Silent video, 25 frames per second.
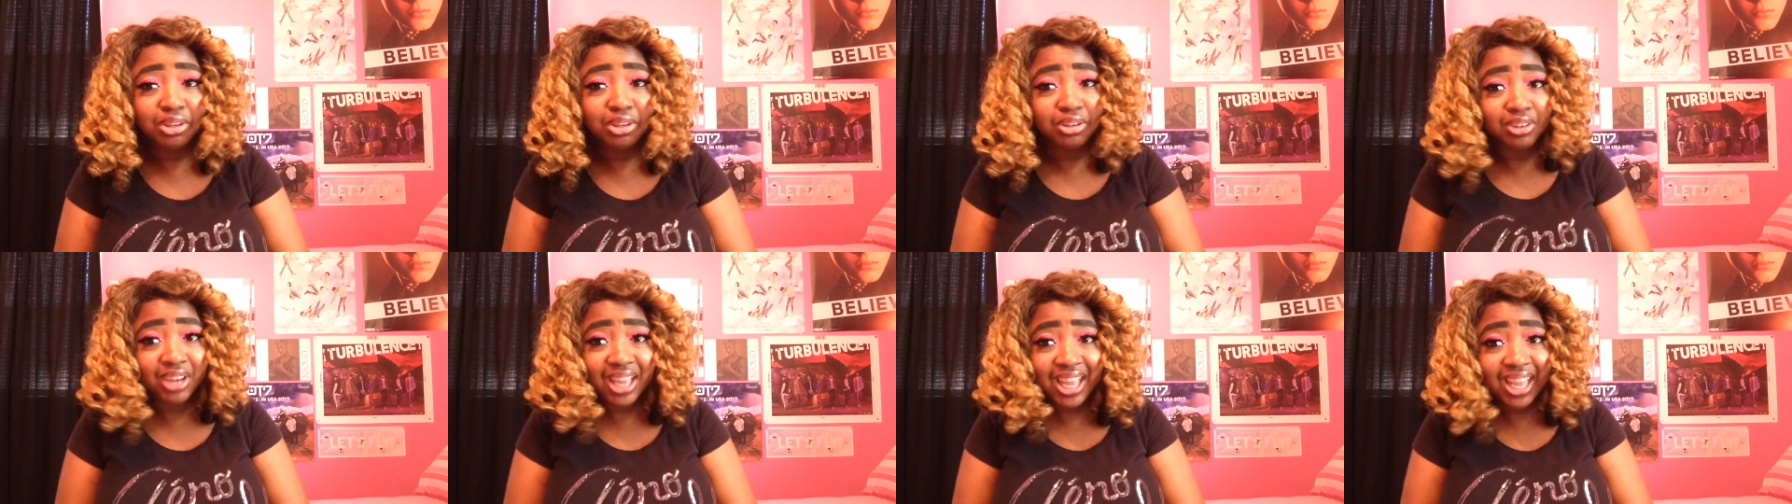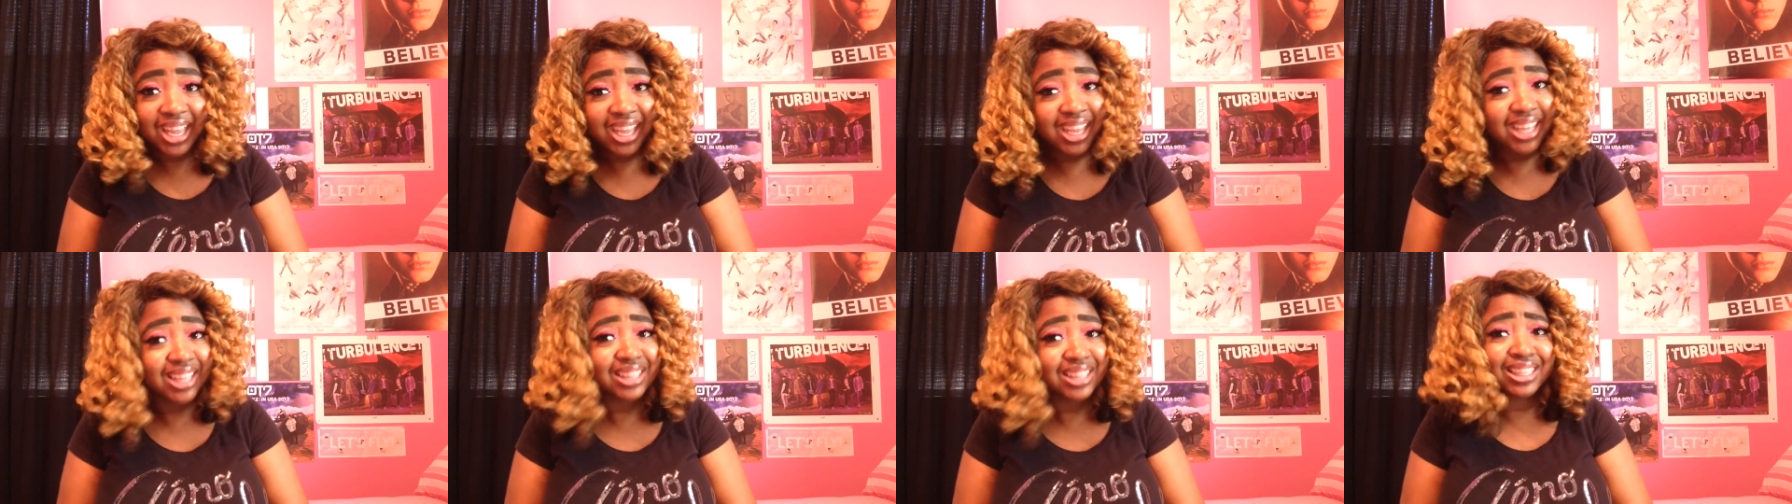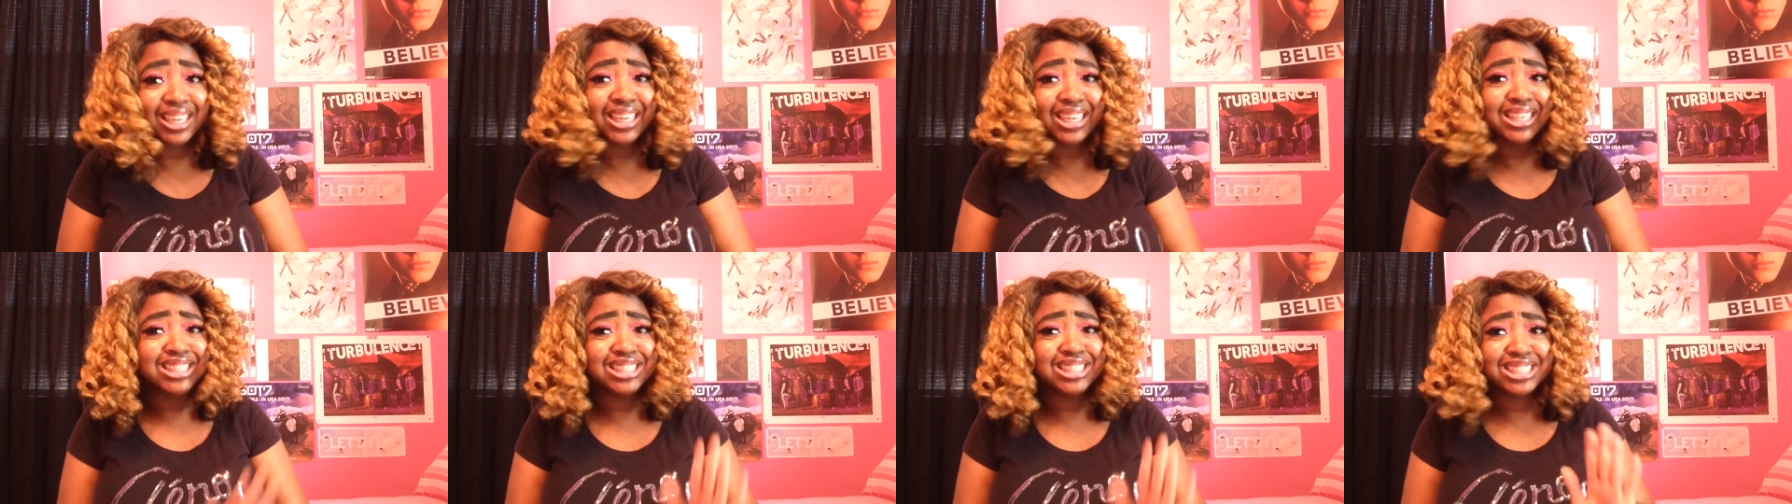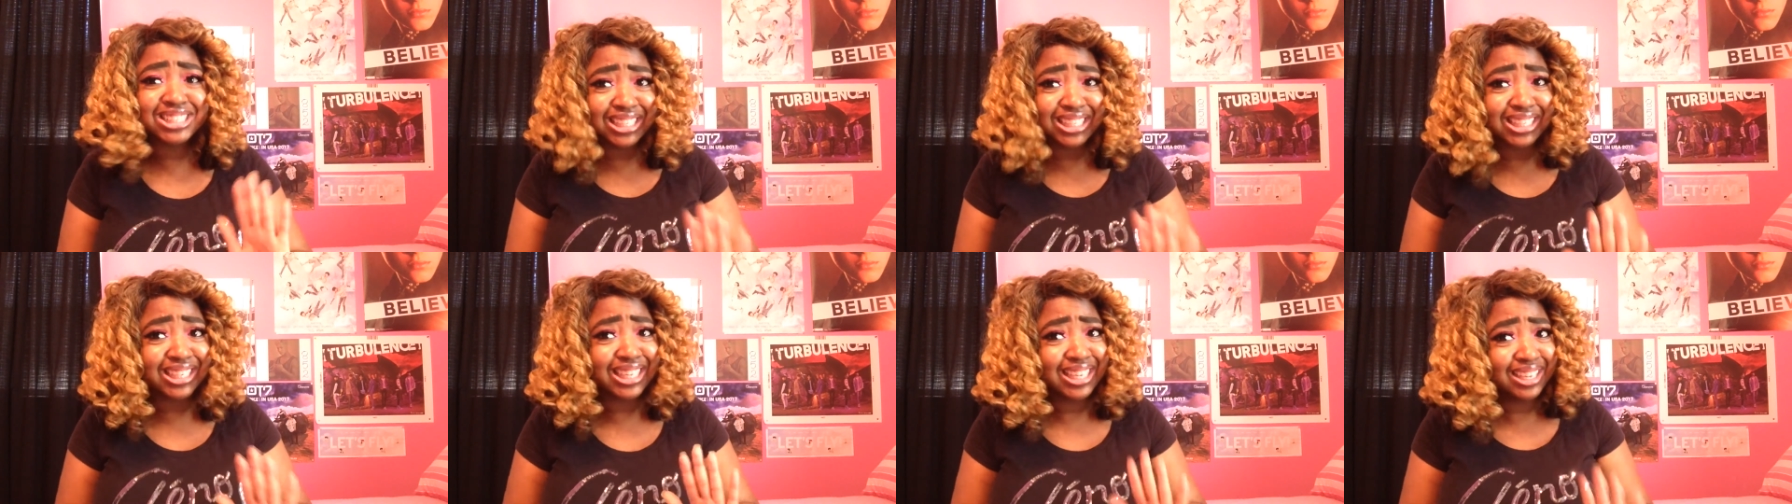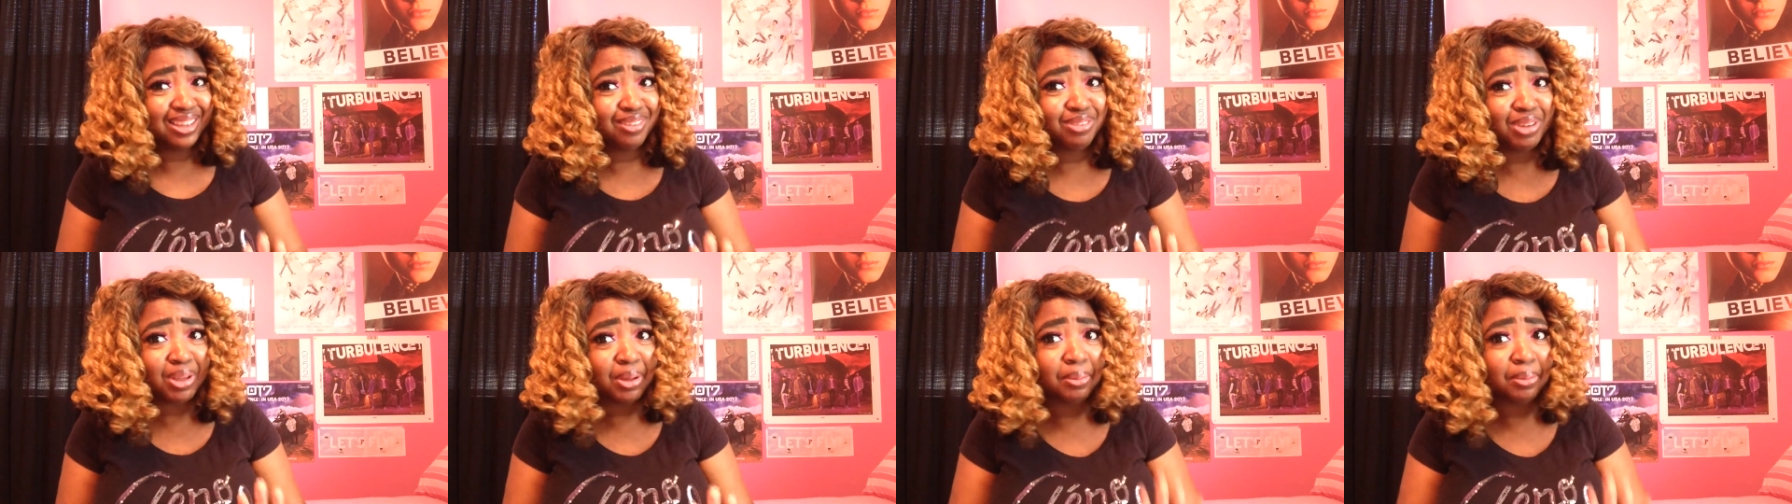okay? Like, just
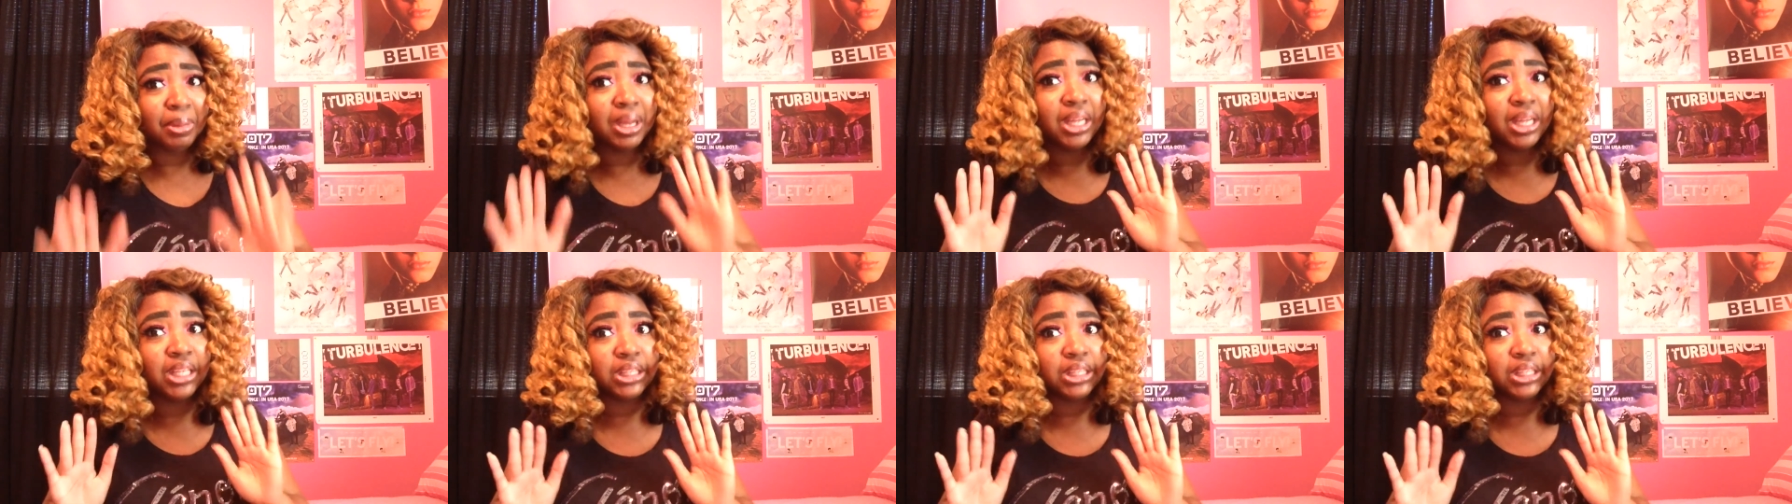leave him